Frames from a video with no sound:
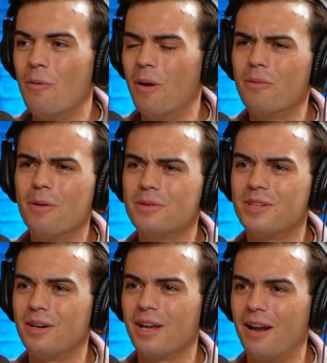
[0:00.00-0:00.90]
what what was
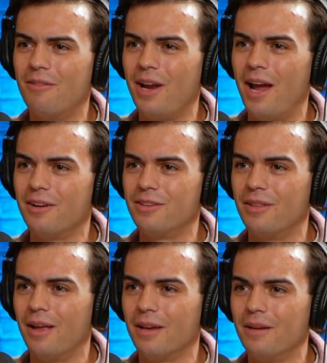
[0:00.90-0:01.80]
their kind of
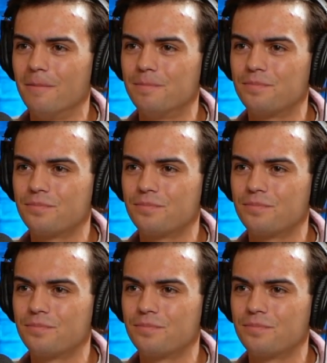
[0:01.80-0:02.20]
reaction like?